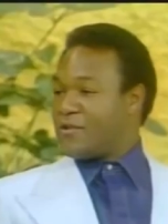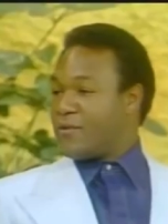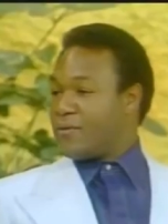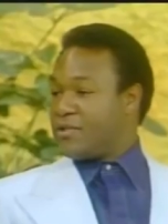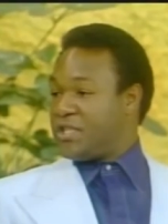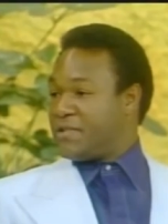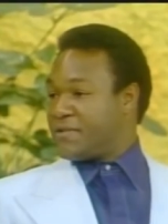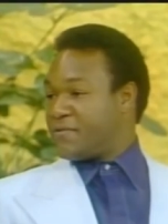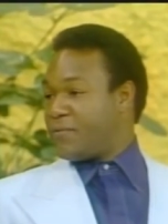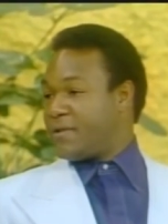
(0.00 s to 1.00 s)
you know when
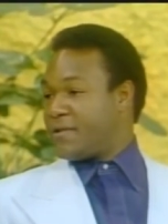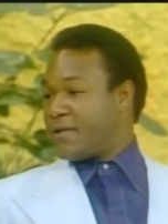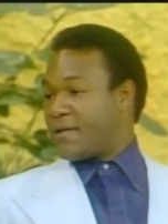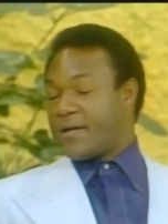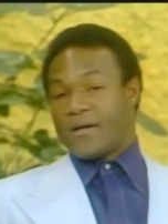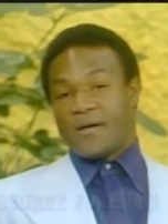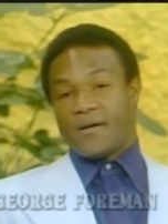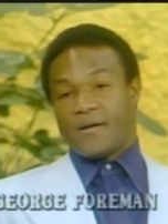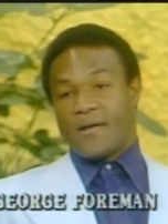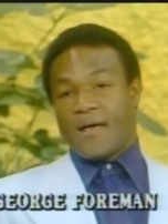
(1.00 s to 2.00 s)
Jesus went to the, uh,
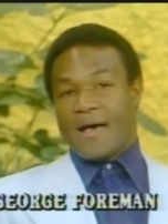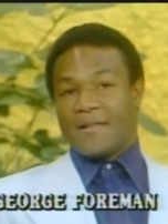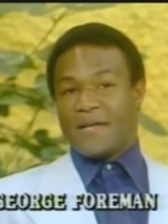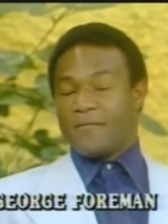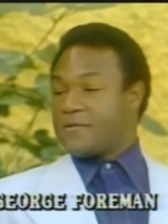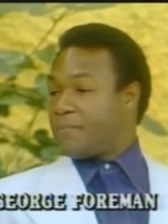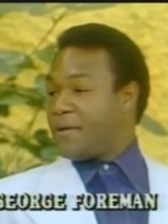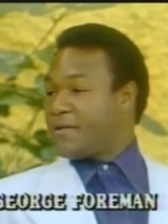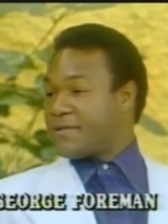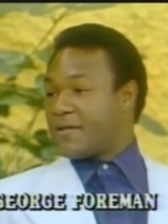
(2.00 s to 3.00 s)
uh, I think it was
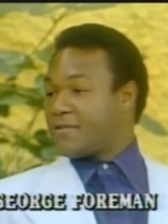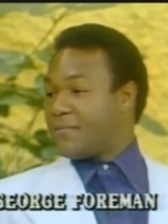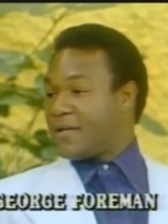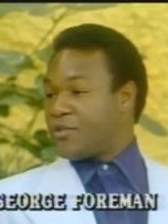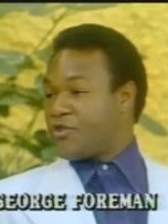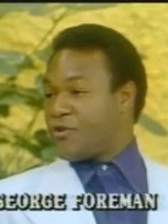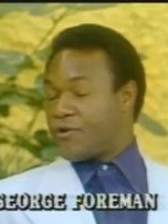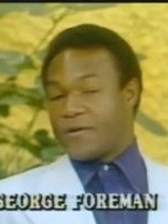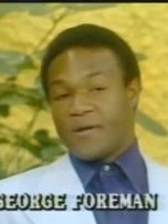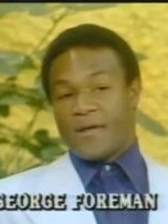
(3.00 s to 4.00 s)
Peter's house. I'm not
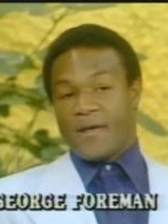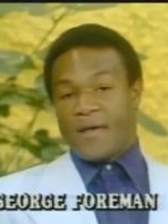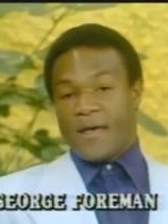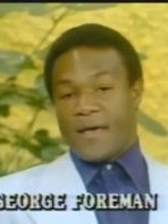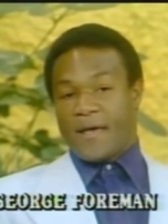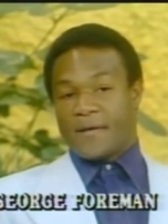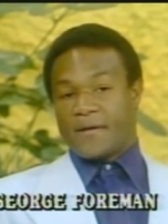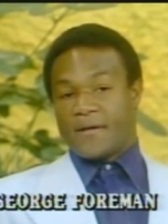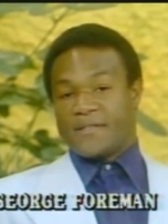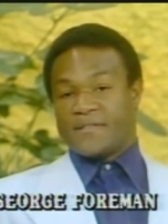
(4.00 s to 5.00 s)
sure, and
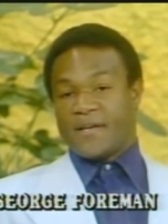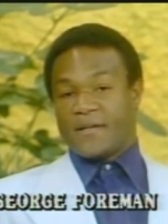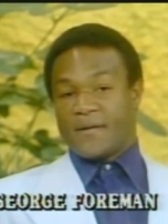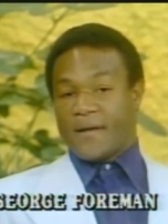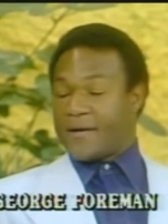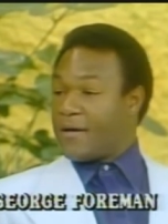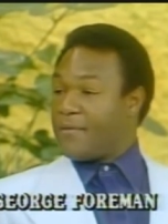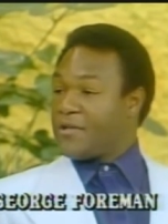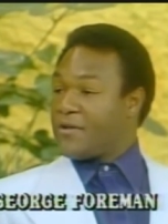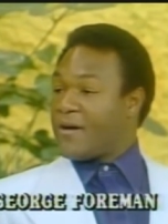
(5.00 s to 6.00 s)
uh, he said, "I come
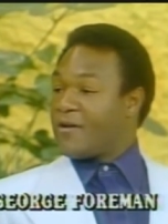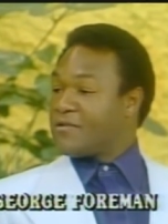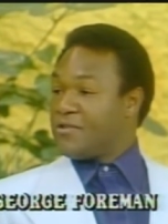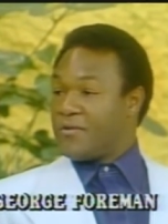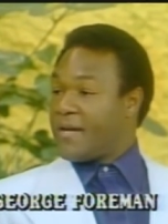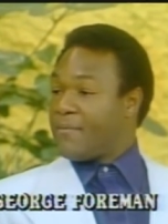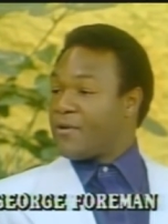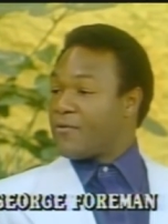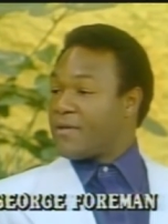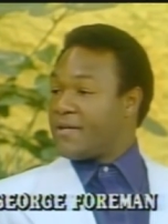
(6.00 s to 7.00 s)
into your house and you gave me
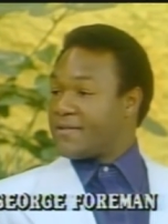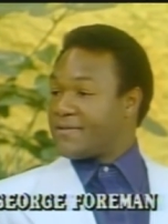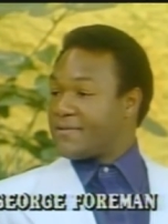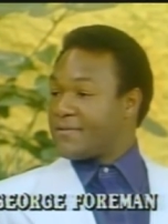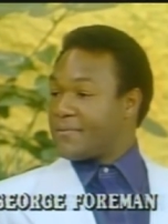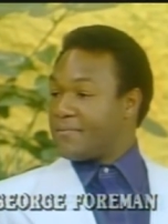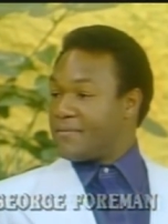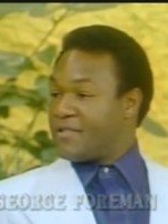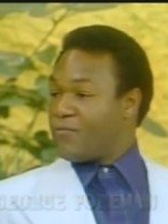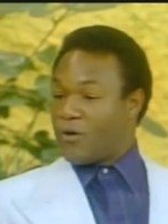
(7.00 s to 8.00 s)
no kiss.
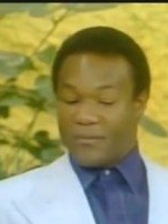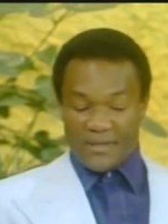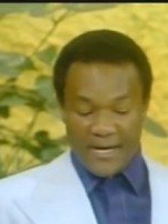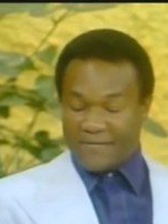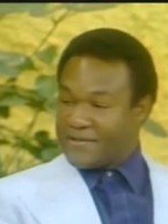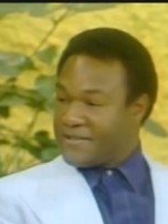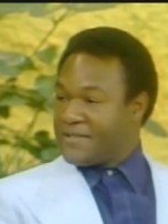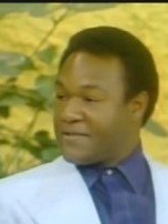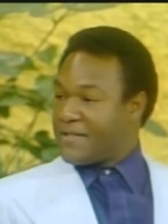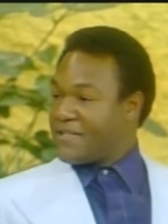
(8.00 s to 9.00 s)
This woman haven't
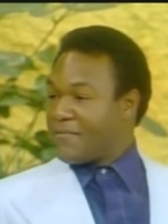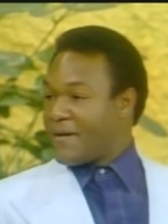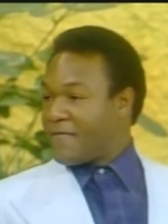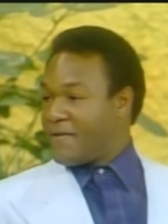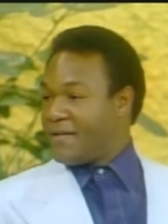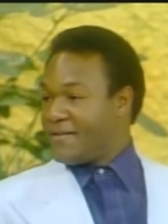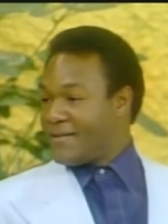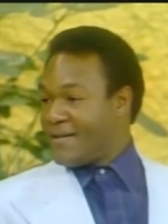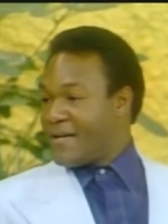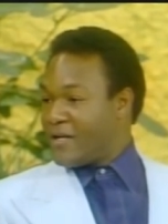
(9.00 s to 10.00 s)
ceased to kiss my feet."
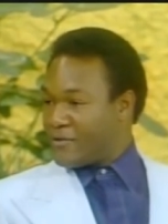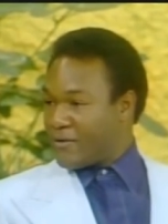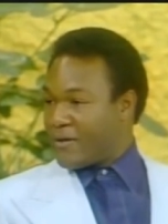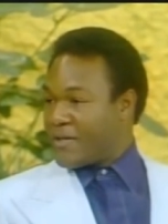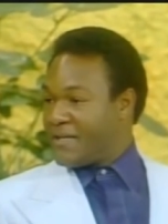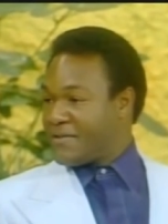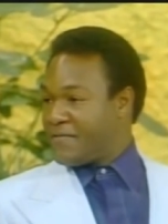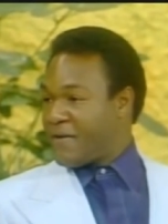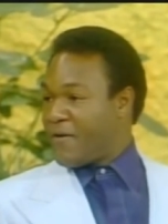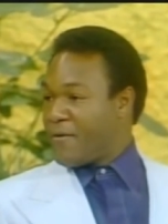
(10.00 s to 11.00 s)
So a kiss is
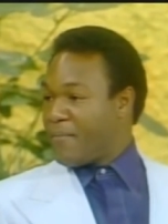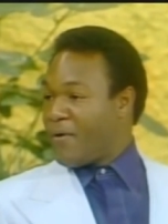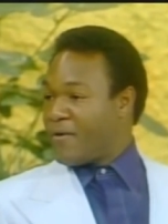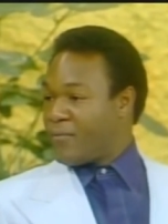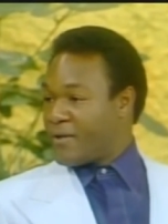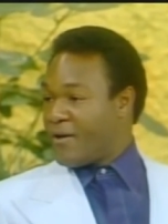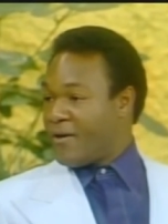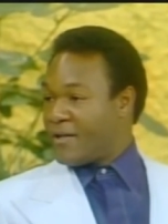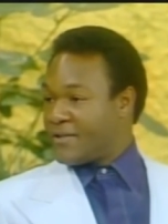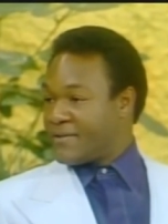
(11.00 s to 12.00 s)
very important with
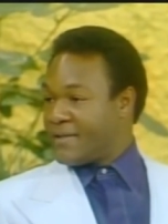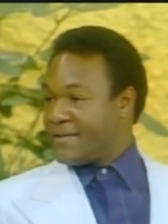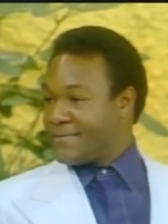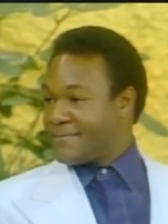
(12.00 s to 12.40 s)
God. You see.